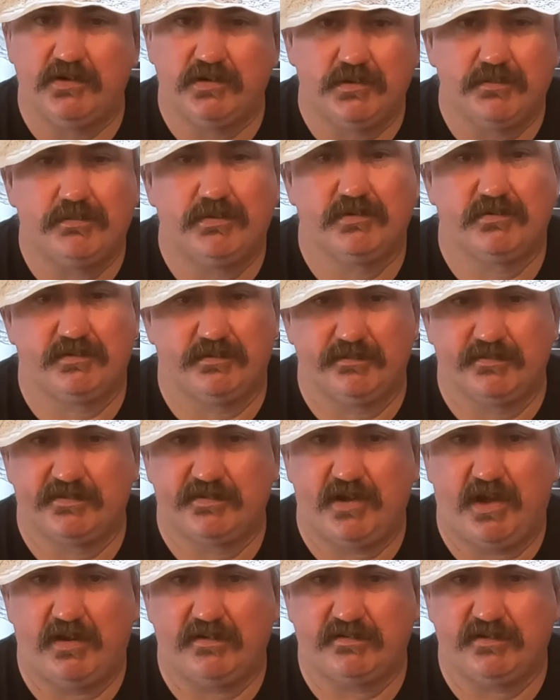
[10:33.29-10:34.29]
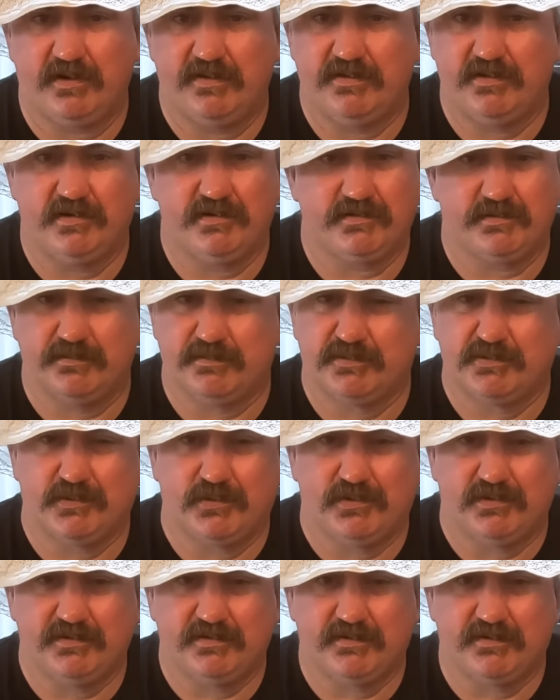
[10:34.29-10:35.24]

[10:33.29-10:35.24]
You could put some sauce on there, some soy